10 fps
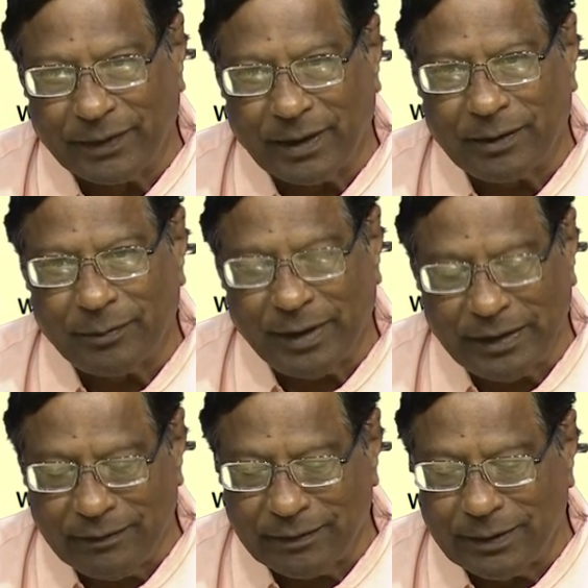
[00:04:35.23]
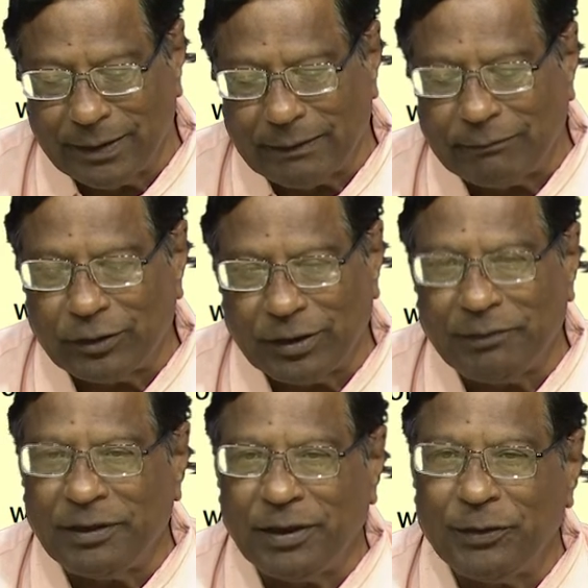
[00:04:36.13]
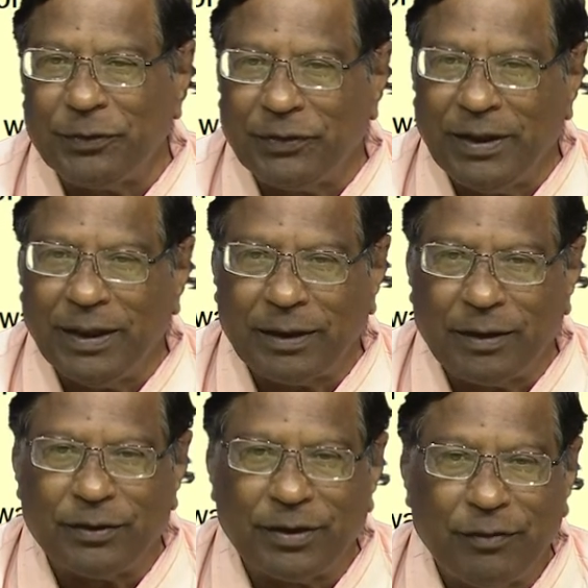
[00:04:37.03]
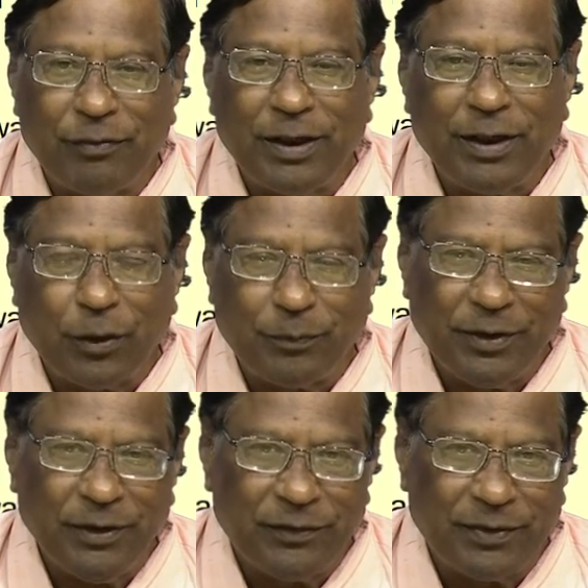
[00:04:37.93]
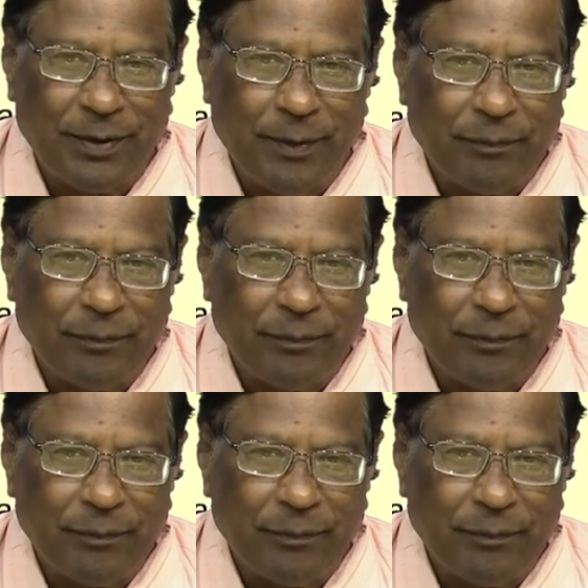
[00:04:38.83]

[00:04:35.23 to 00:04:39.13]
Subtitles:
That means, whatever you see around different objects,